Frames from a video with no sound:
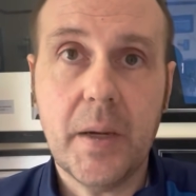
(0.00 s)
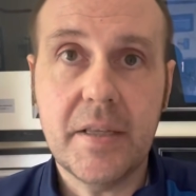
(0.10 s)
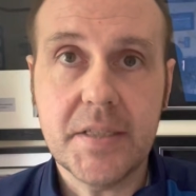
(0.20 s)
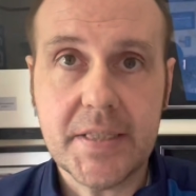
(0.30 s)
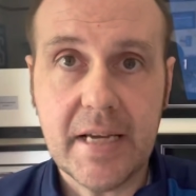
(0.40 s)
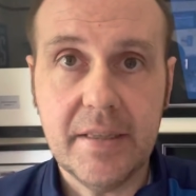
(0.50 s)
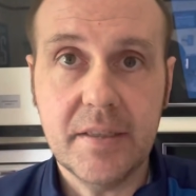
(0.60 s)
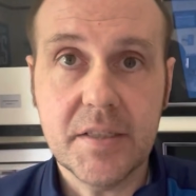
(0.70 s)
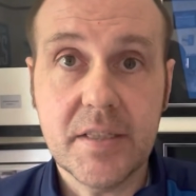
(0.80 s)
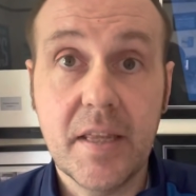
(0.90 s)
by the
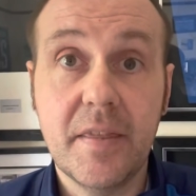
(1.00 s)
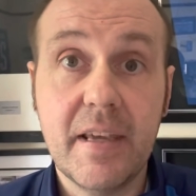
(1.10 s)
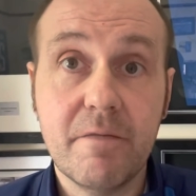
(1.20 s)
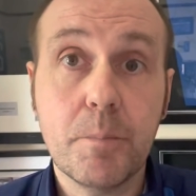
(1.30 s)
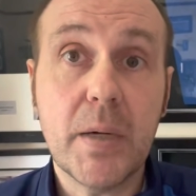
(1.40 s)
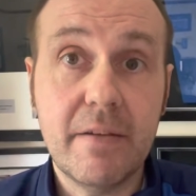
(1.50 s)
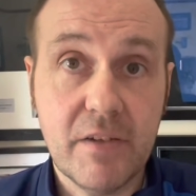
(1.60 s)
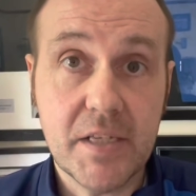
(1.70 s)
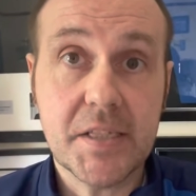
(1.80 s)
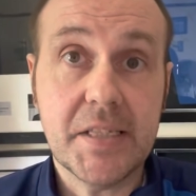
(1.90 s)
standards that they've
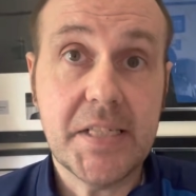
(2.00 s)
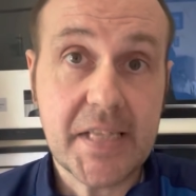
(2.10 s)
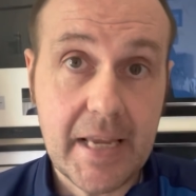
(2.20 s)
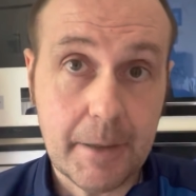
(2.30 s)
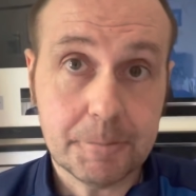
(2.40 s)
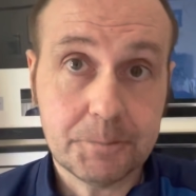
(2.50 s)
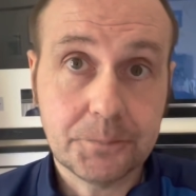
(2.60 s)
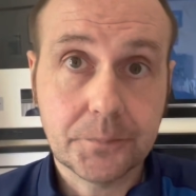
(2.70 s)
previously set.